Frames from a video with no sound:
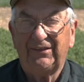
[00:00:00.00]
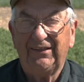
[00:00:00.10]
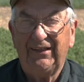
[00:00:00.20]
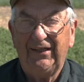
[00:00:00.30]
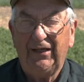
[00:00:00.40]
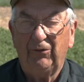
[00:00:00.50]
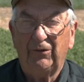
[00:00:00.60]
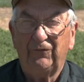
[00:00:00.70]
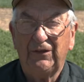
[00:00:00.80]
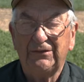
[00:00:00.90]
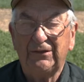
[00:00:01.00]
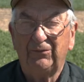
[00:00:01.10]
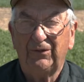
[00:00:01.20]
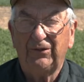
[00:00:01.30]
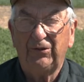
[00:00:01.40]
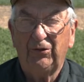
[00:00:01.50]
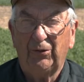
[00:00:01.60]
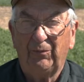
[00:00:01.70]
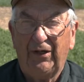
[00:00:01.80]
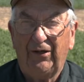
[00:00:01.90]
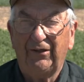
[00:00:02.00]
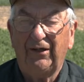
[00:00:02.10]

Today I will visit with you about